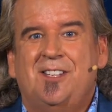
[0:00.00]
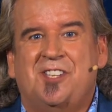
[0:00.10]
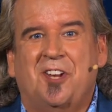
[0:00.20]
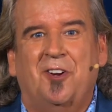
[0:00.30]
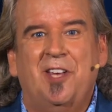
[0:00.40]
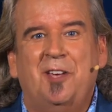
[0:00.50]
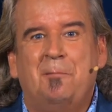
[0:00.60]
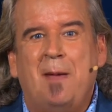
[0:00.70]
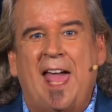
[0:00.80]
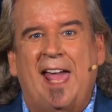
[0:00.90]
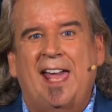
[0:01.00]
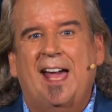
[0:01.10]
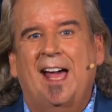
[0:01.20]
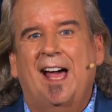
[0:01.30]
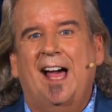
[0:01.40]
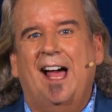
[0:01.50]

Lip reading: So you may